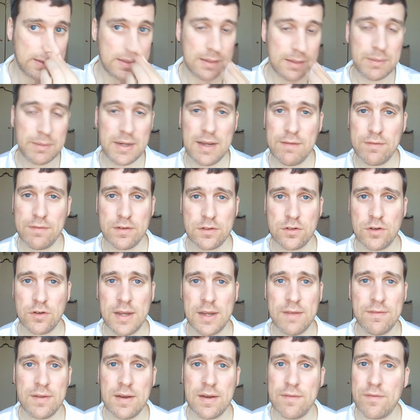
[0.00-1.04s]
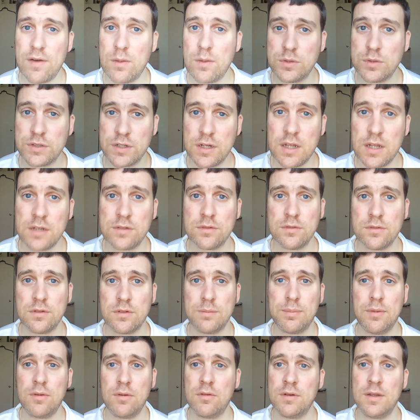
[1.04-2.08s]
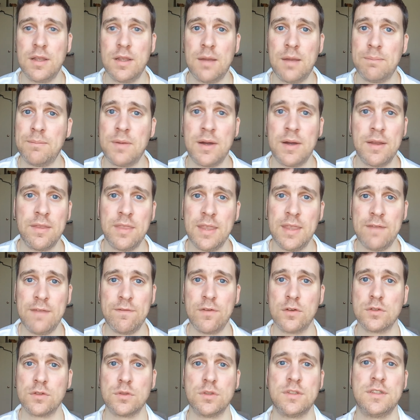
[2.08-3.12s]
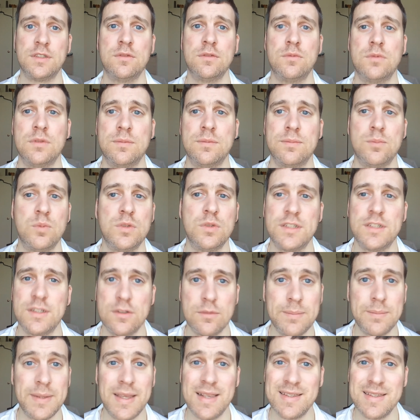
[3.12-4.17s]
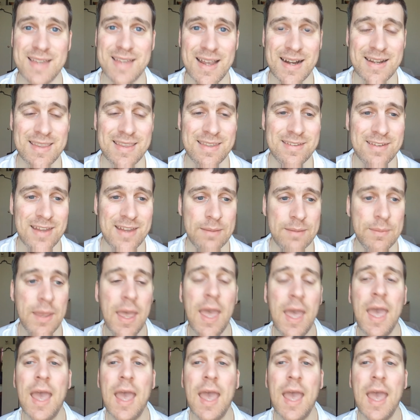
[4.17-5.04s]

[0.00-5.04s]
I mean, even if I was an Arsenal supporter, my ethos would still be exactly the same.